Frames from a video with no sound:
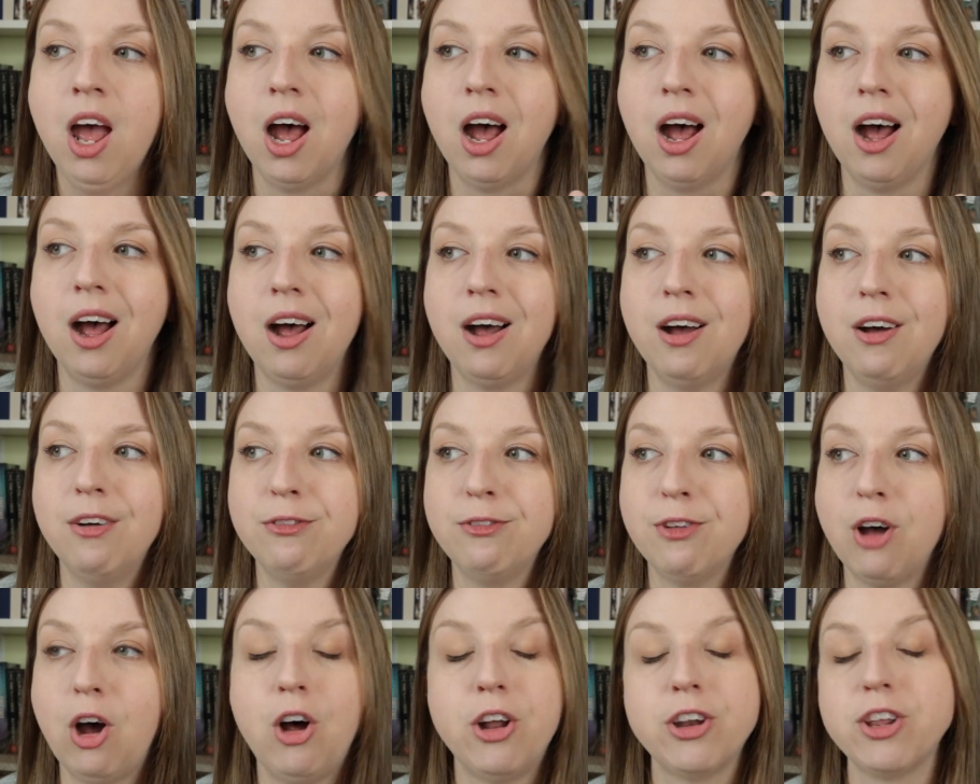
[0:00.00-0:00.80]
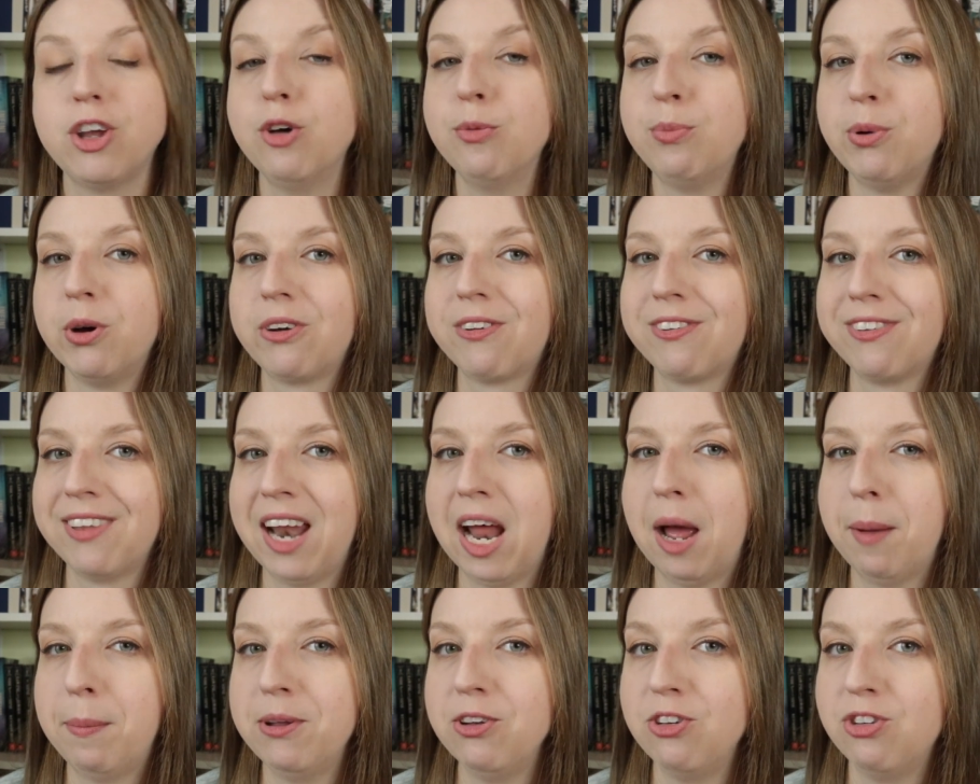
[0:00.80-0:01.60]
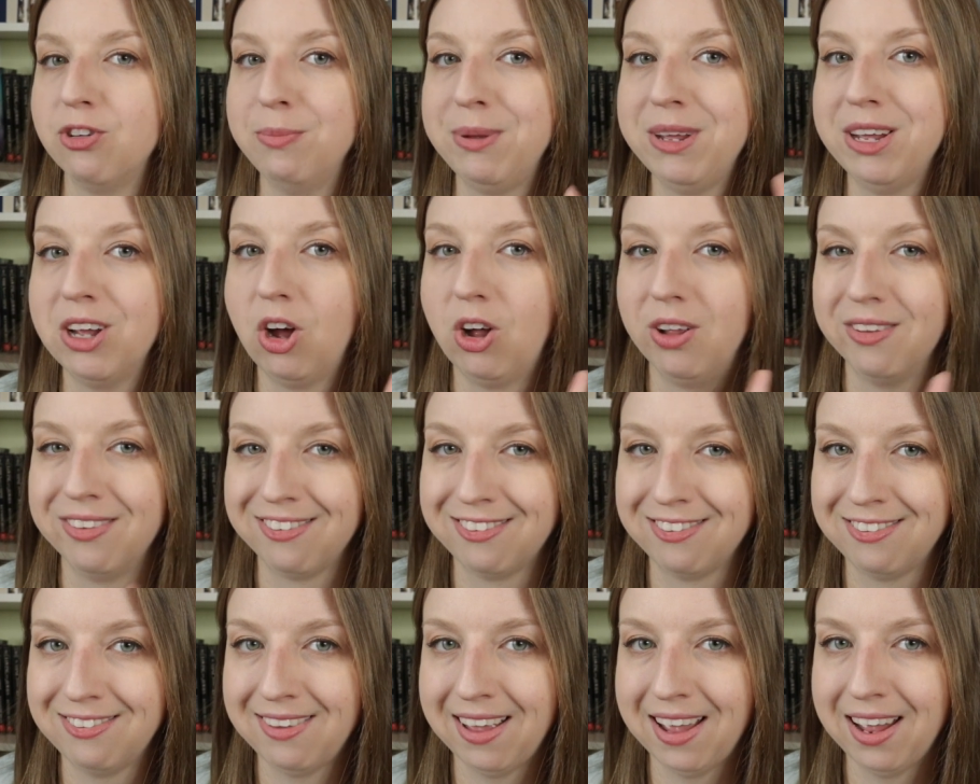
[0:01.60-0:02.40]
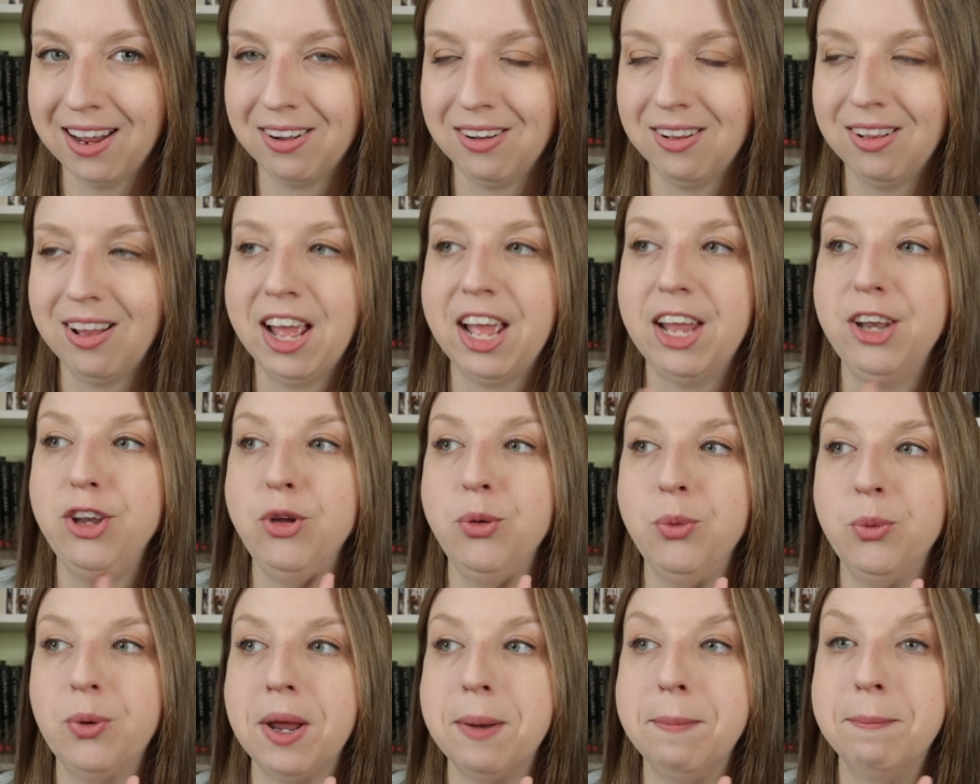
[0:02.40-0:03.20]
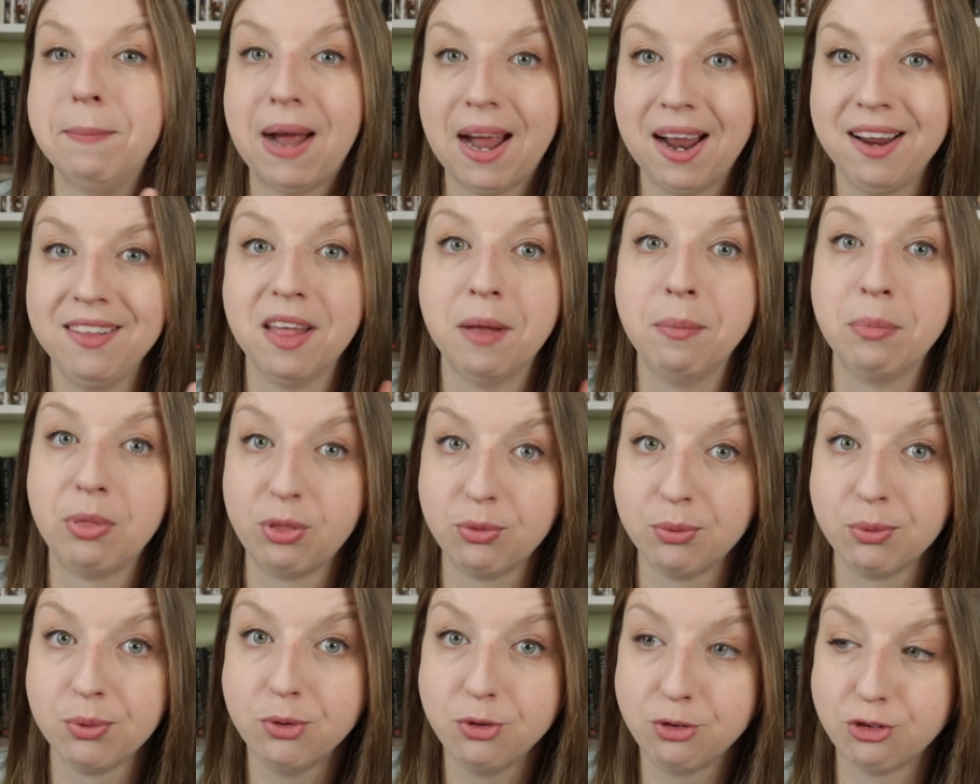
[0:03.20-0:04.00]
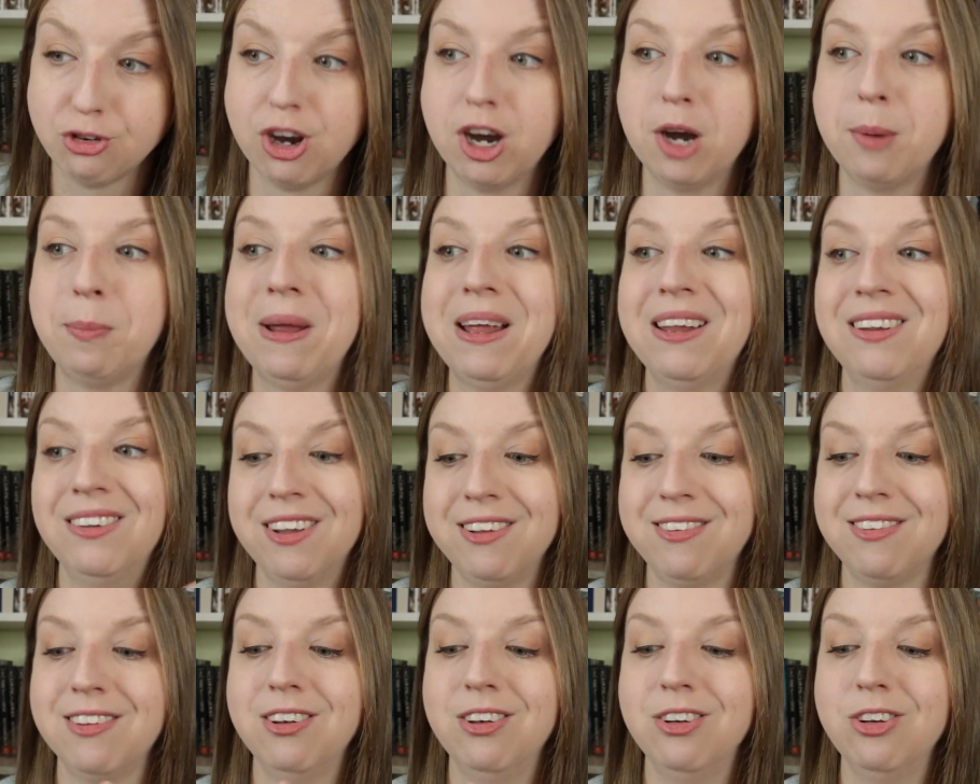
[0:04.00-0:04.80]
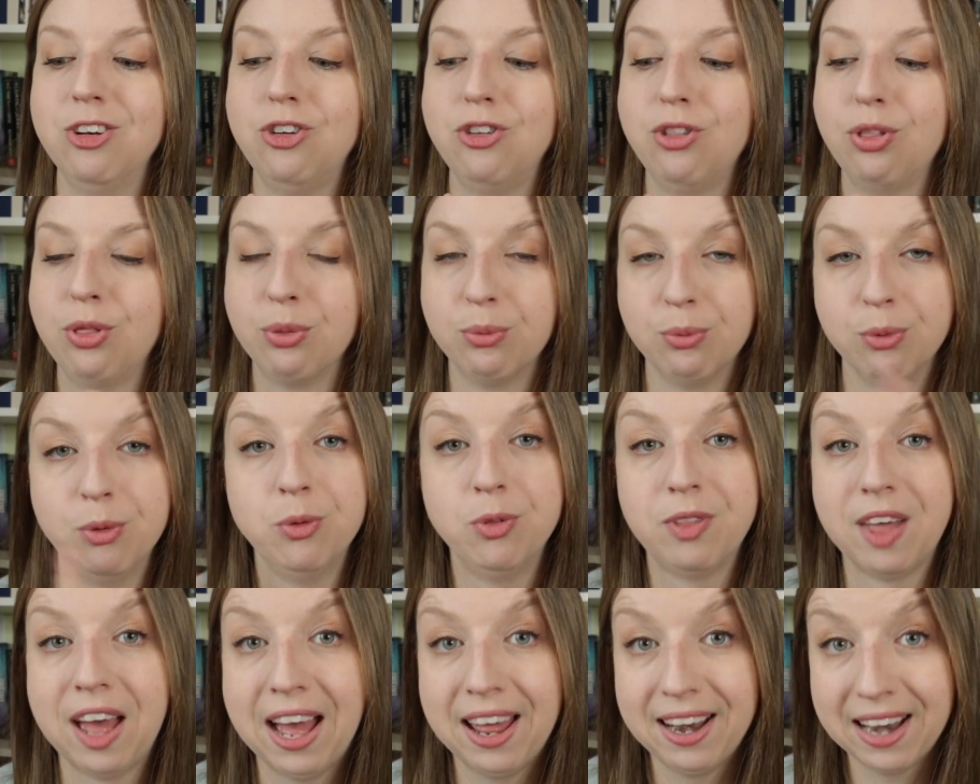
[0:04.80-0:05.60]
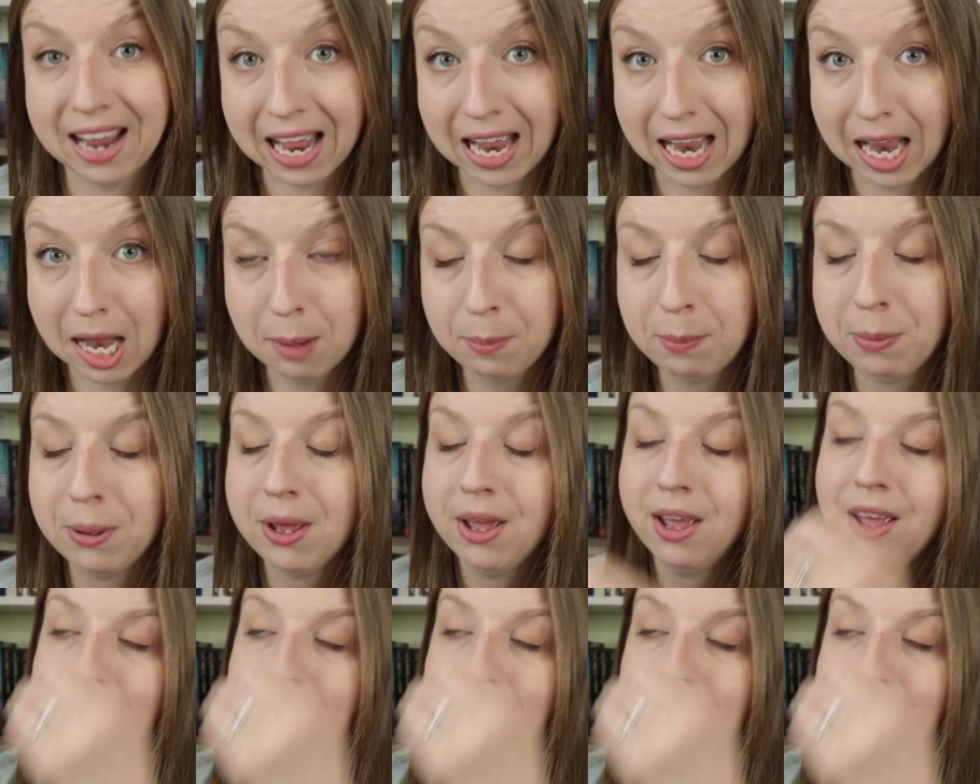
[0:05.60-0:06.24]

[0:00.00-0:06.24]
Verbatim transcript: of audiobooks that happen to be on sale and you can buy them through Chirp and listen through that app.